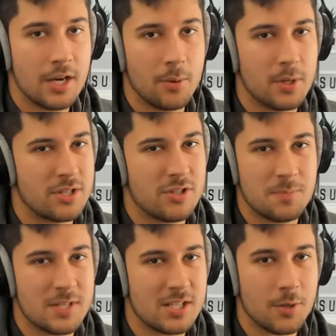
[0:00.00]
Otherwise, you'll
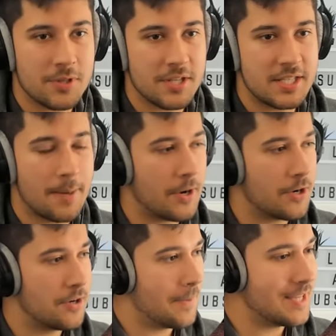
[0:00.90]
just be stuck with the
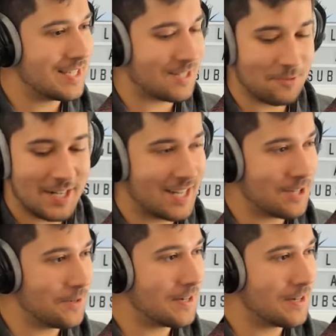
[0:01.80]
demo. But this is really cool.